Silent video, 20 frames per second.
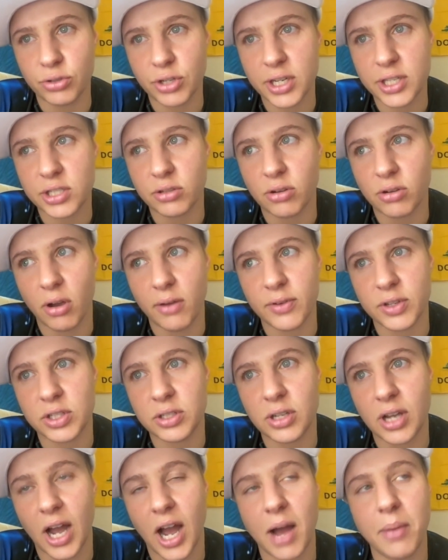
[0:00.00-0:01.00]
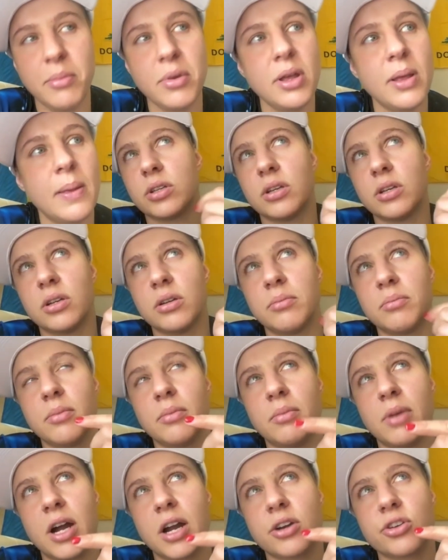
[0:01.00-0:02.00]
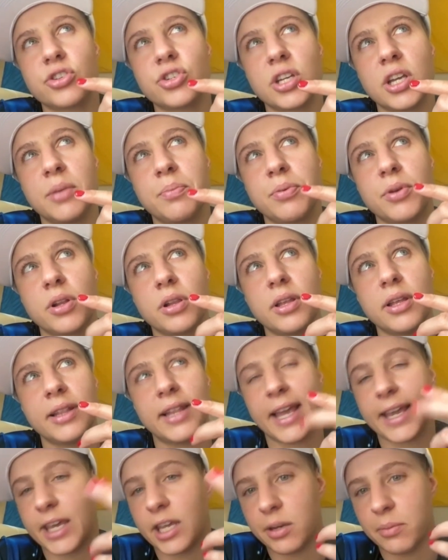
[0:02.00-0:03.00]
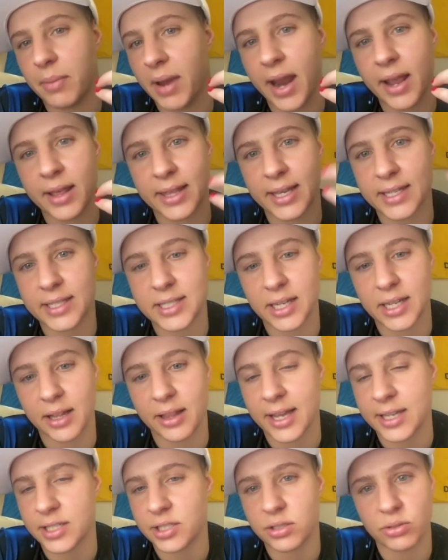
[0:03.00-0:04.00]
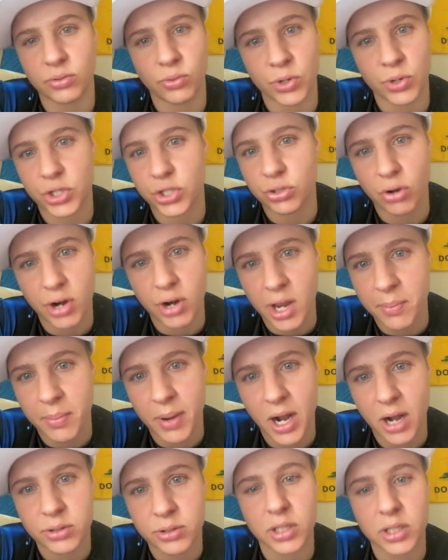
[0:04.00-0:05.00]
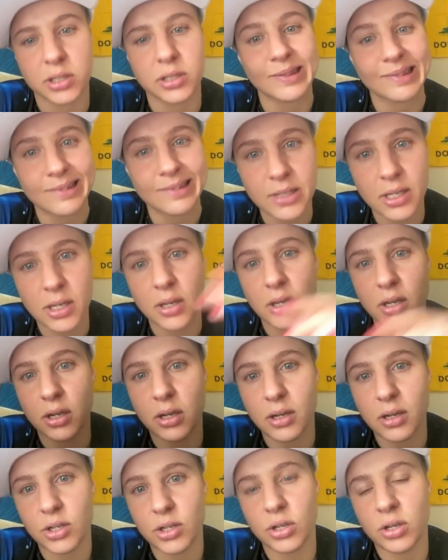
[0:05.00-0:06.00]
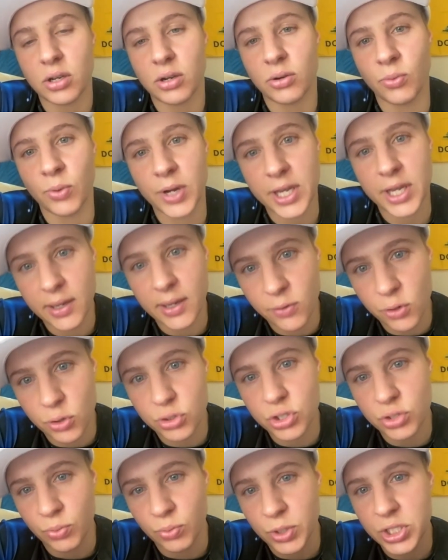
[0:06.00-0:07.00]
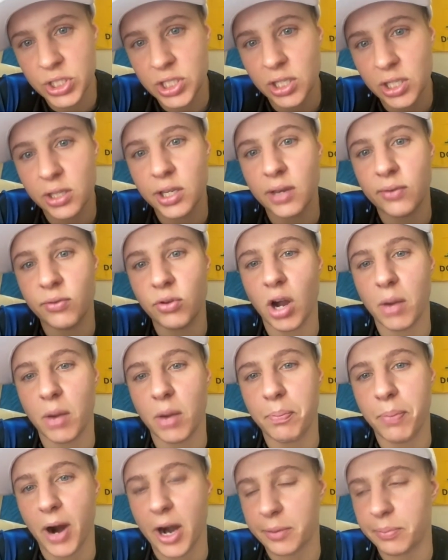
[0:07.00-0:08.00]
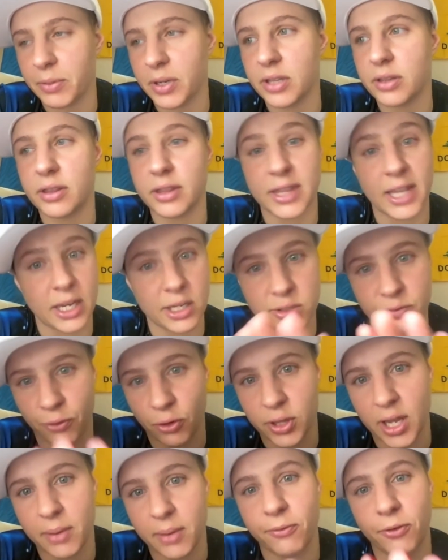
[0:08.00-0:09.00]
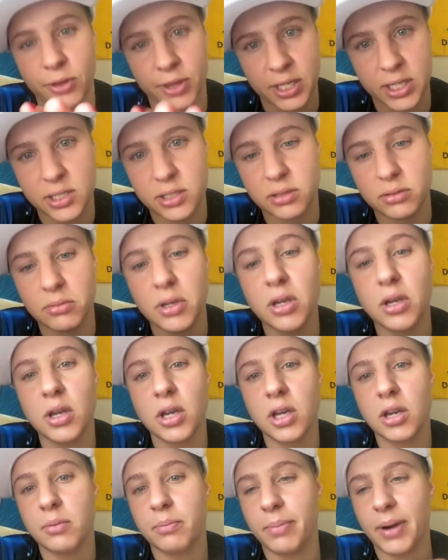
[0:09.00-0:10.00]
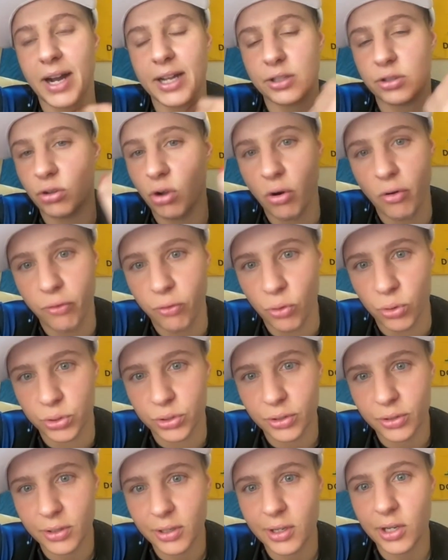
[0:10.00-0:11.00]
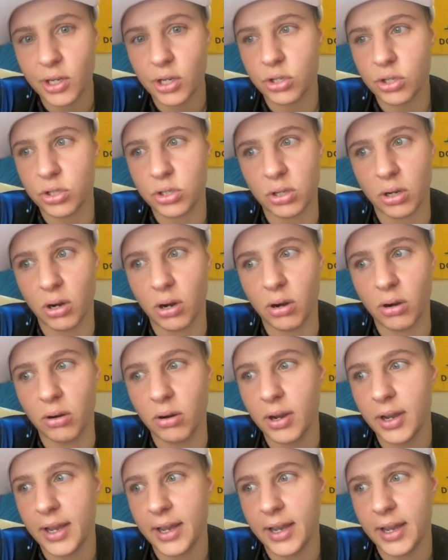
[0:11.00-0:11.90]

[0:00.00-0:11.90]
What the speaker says: As COVID come, March, April, like in May, they tell us we're sorry about it. We still give you apartment. Thanks for them for this, but no food. So